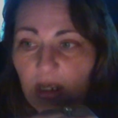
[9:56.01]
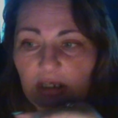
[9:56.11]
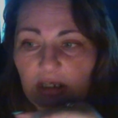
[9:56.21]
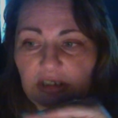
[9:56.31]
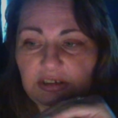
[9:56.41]

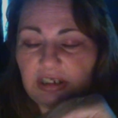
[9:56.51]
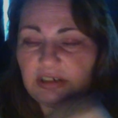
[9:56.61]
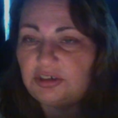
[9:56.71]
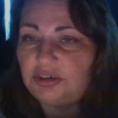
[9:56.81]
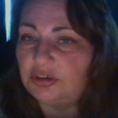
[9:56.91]
because
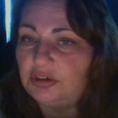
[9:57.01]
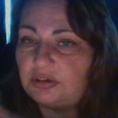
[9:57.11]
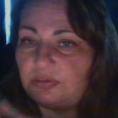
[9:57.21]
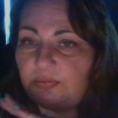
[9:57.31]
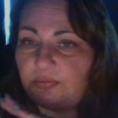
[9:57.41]
that's just going
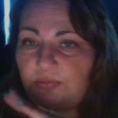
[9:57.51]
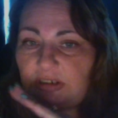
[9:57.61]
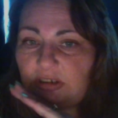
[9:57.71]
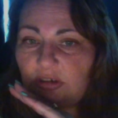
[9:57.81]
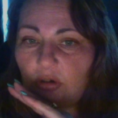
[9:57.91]
to defeat
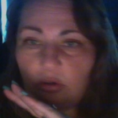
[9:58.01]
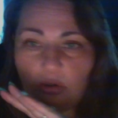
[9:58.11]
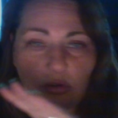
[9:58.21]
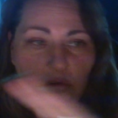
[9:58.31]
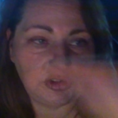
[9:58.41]
the
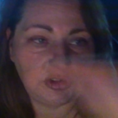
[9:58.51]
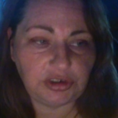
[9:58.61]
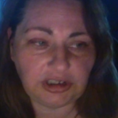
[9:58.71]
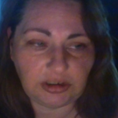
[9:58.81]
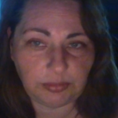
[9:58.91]
whole
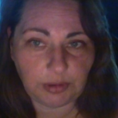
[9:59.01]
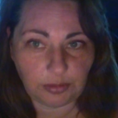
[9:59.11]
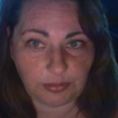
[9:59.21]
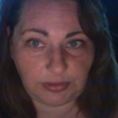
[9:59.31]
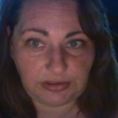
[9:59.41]
stinking
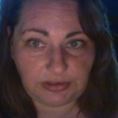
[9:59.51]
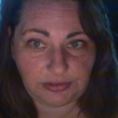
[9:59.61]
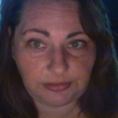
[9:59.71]
purpose.